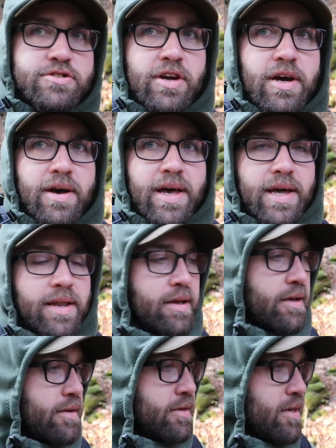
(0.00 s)
trailhead.
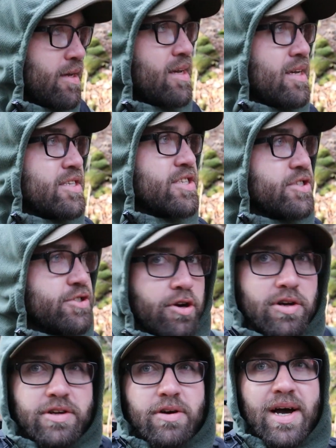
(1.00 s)
Just a
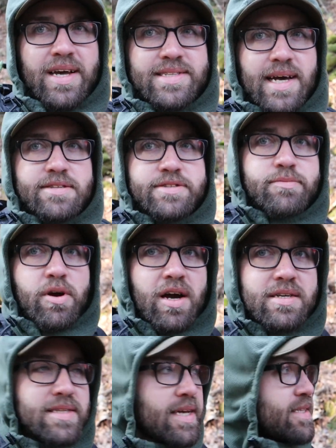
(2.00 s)
short little hike down some
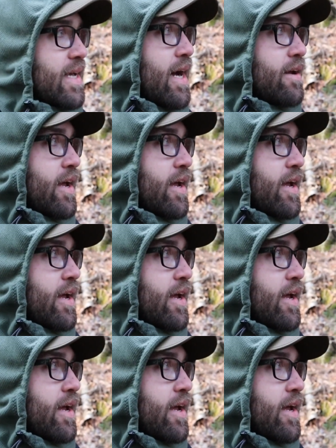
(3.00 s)
rocks to get down